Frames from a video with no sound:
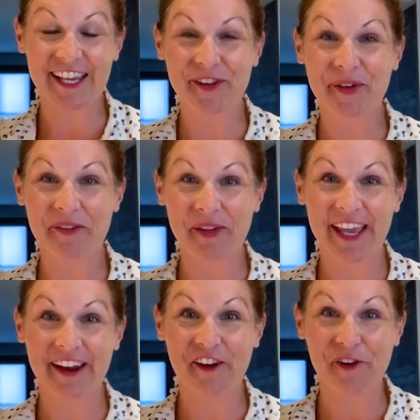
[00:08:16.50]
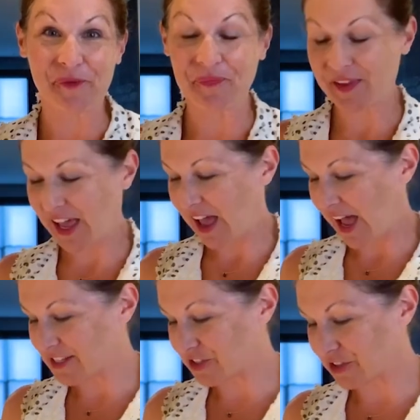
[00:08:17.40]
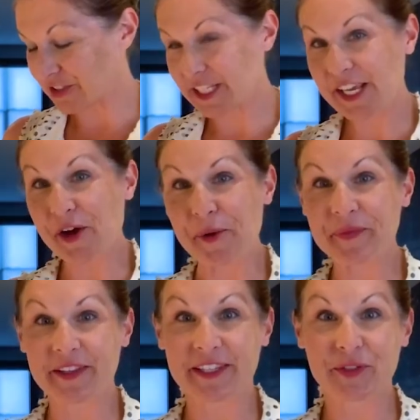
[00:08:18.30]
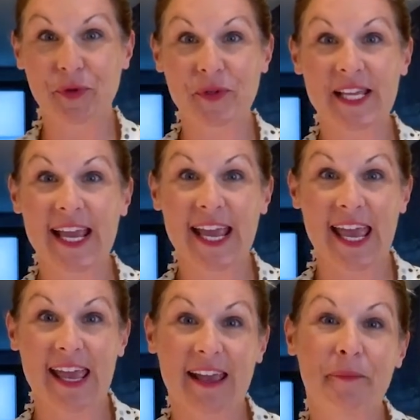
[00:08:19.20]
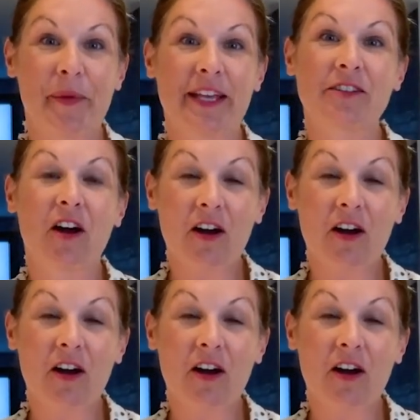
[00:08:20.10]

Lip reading: that you can make at home. I certainly hope that this rosette cake makes